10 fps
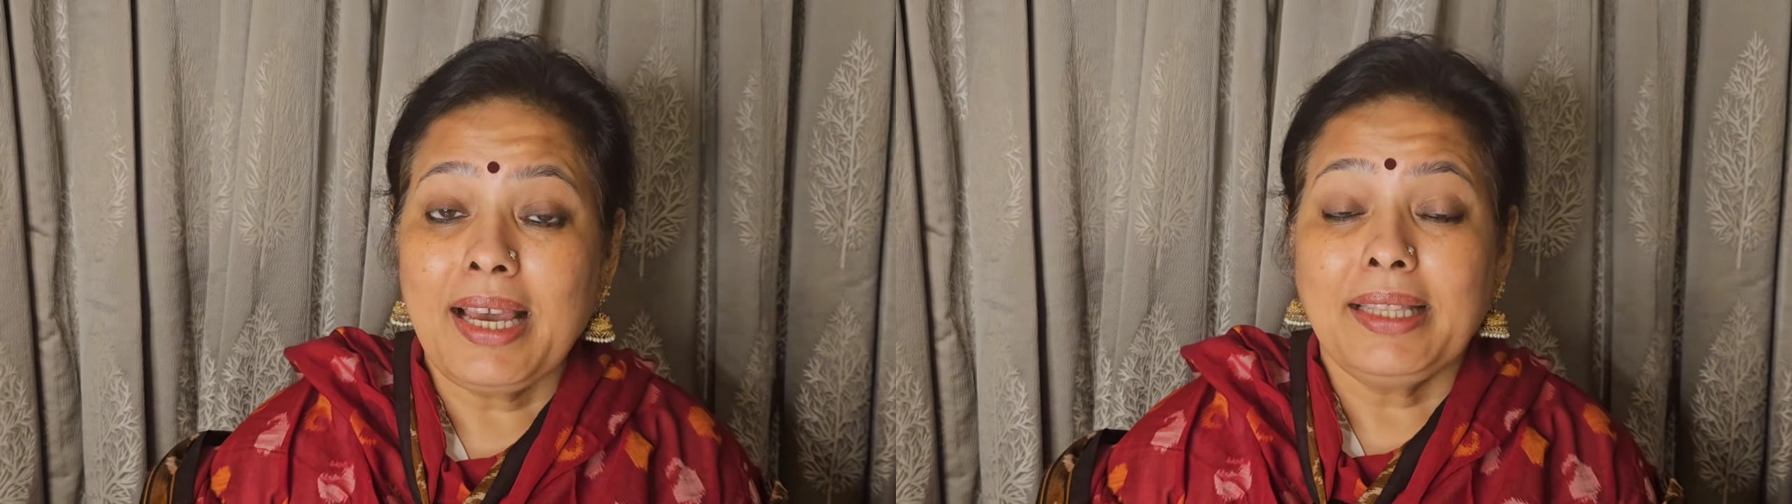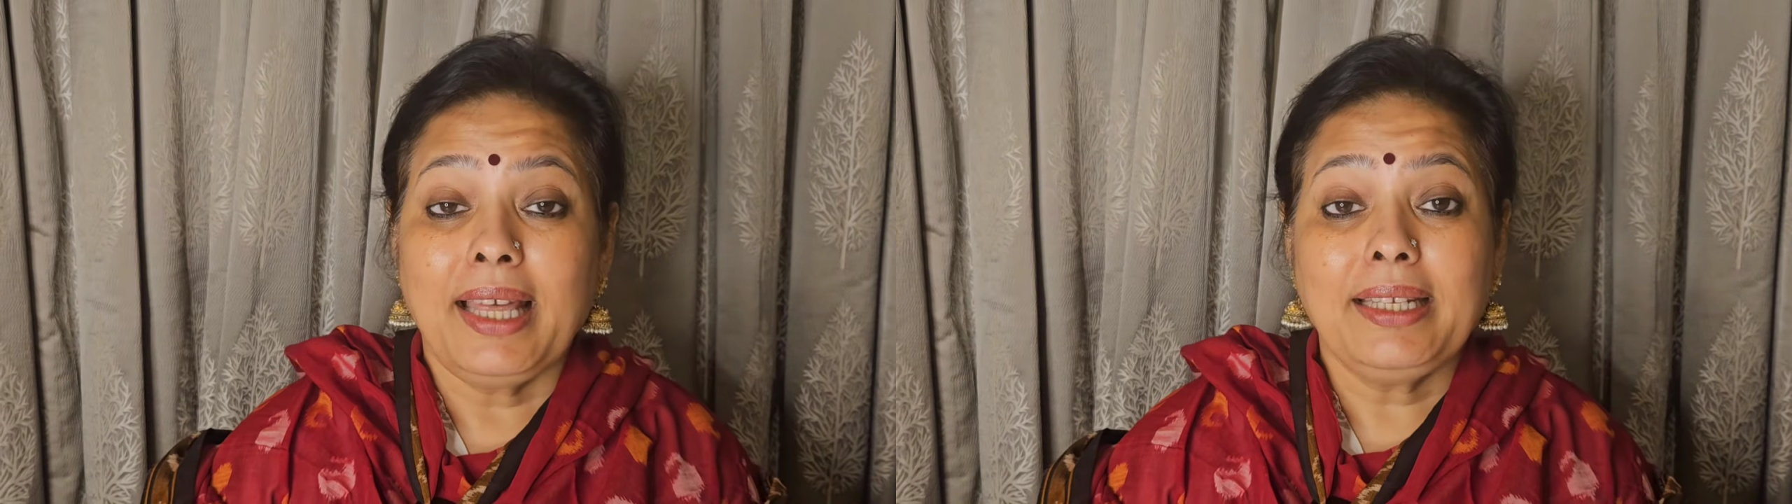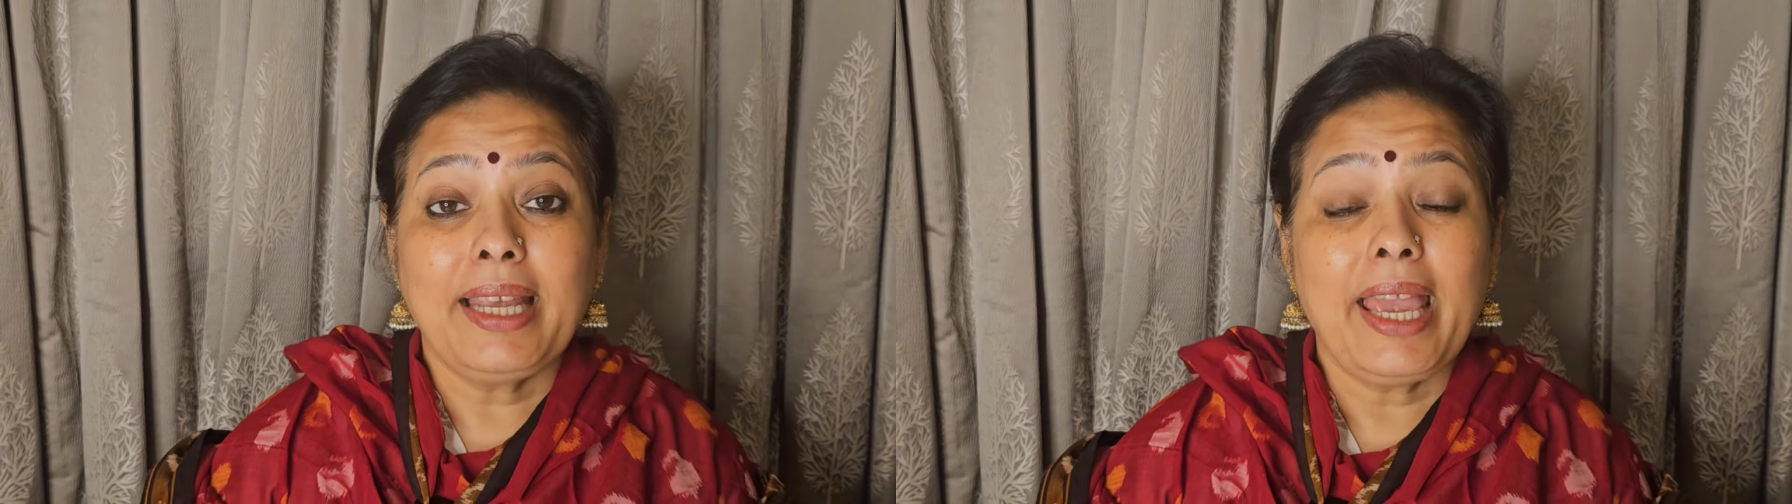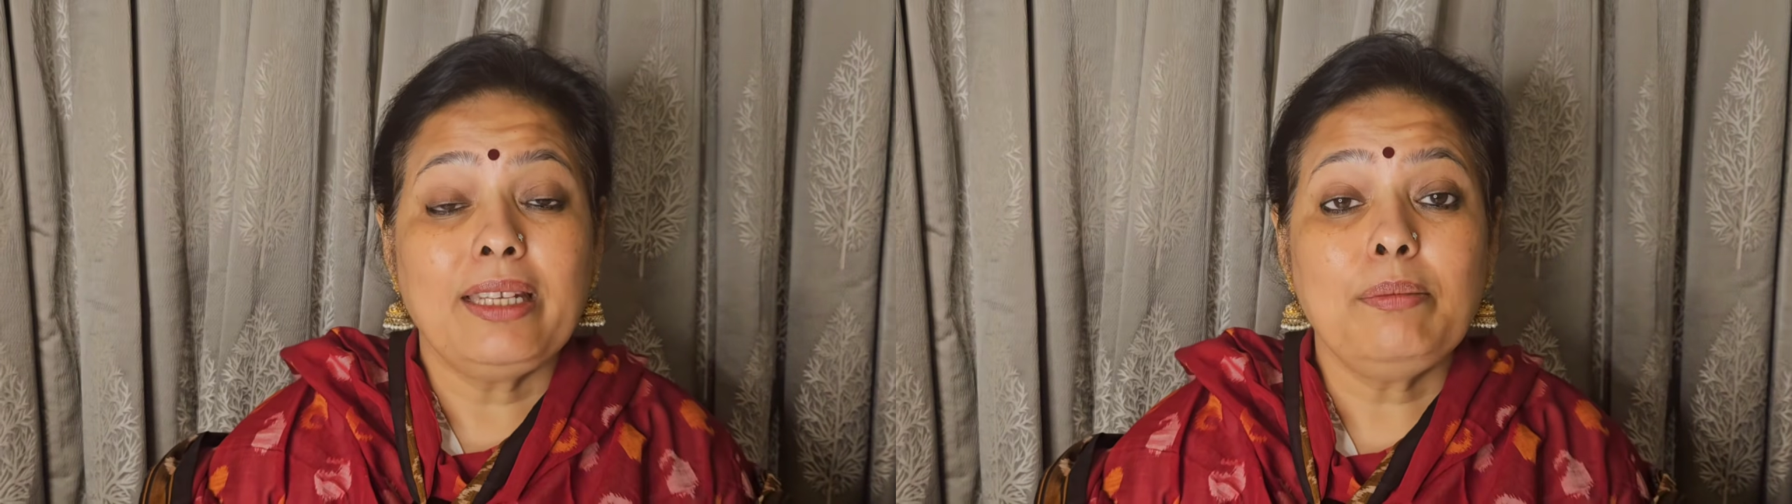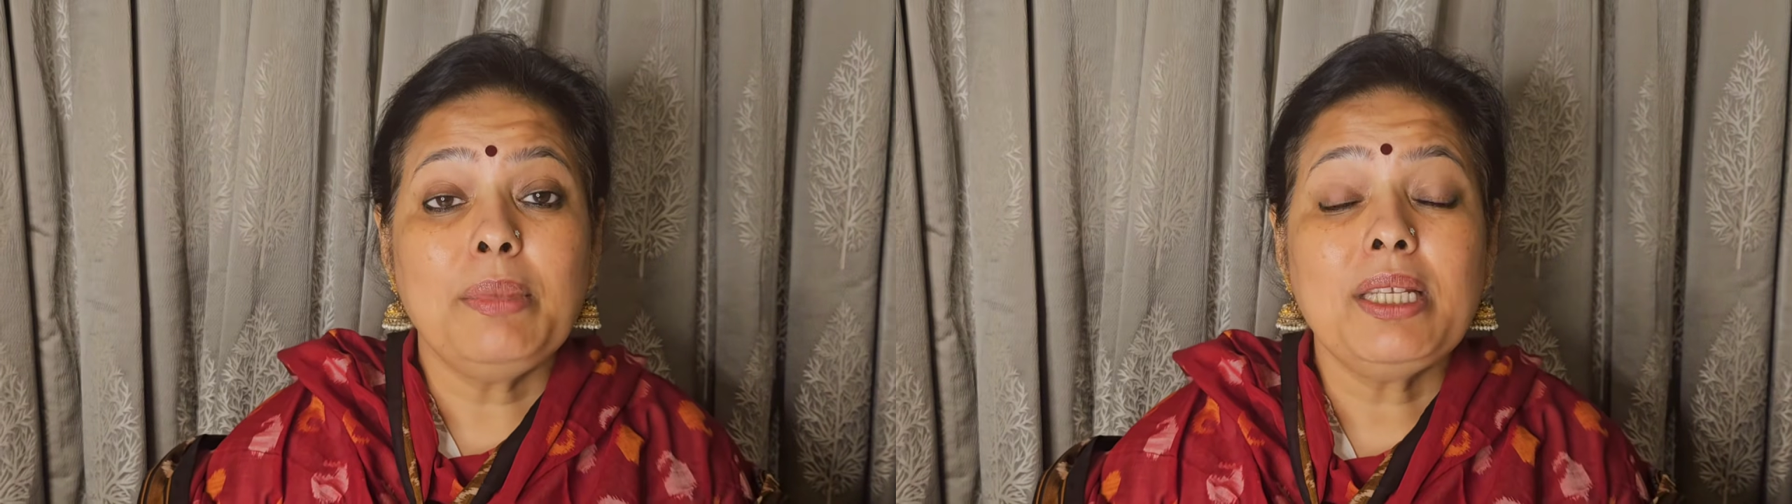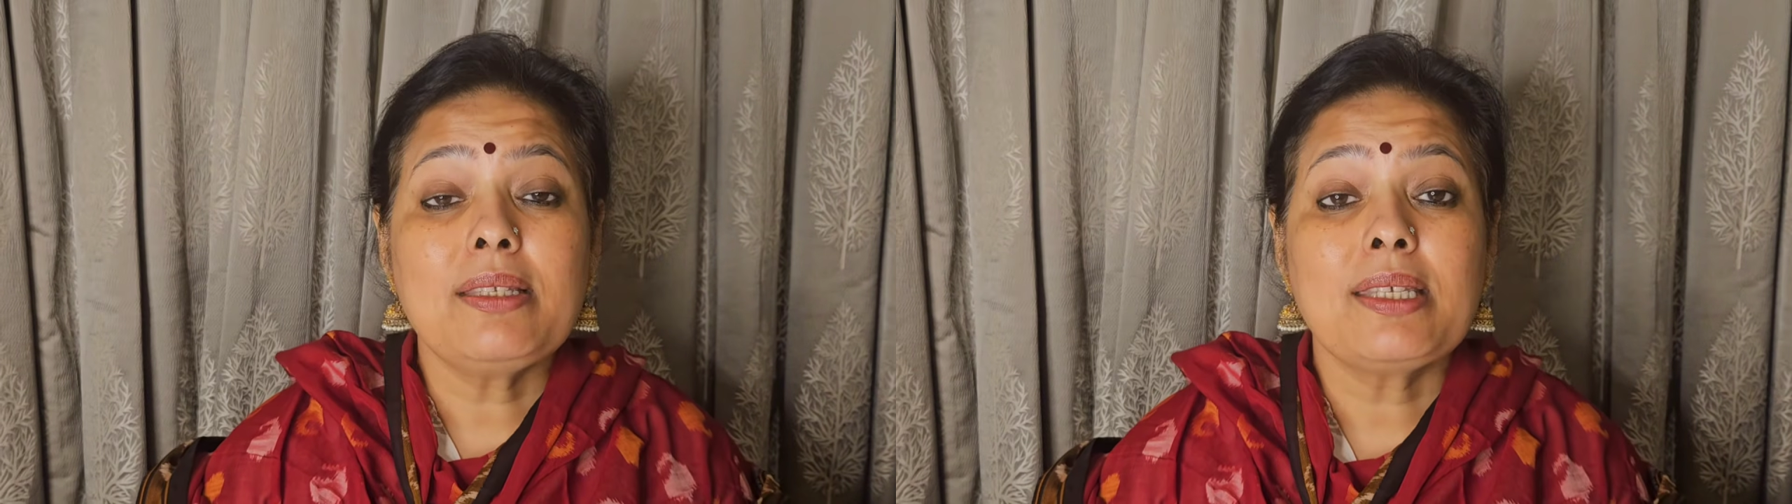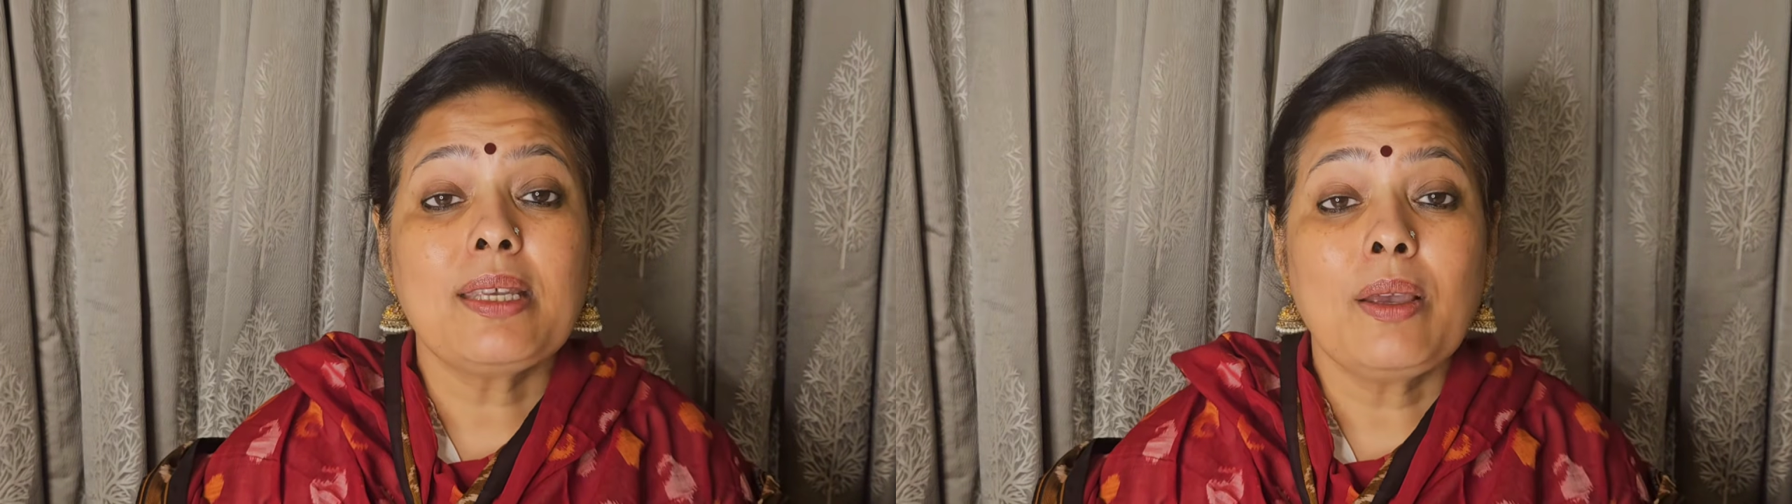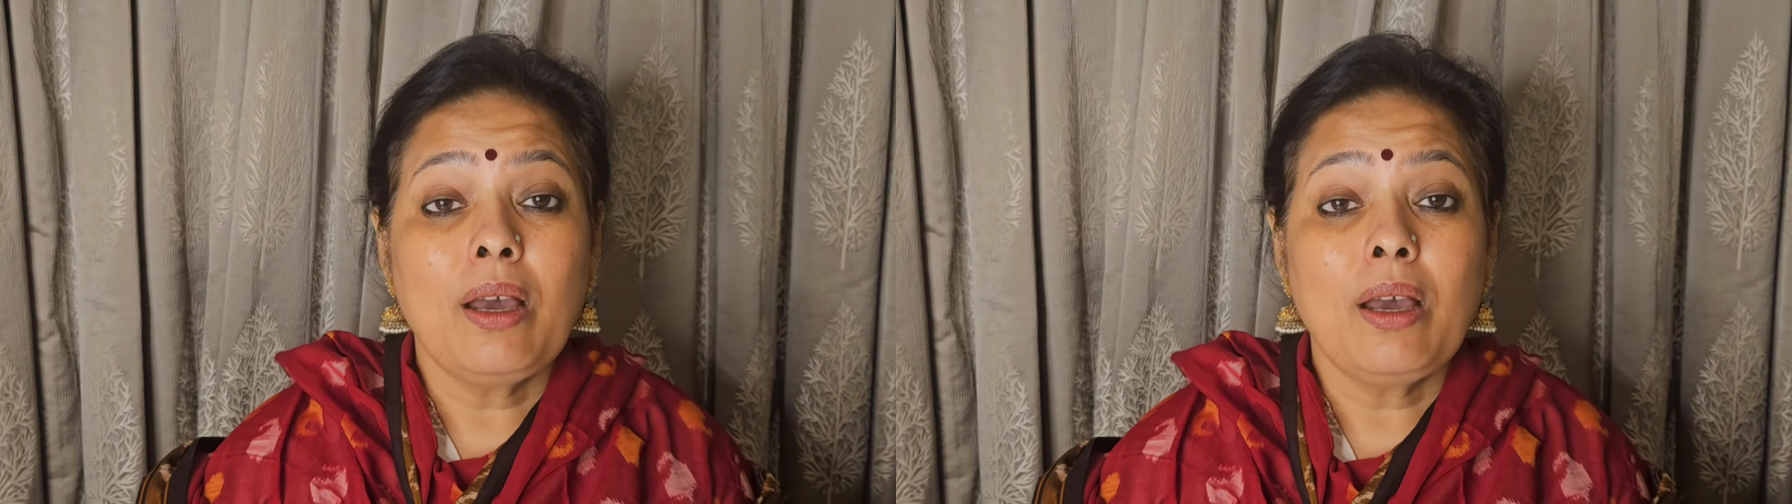that admits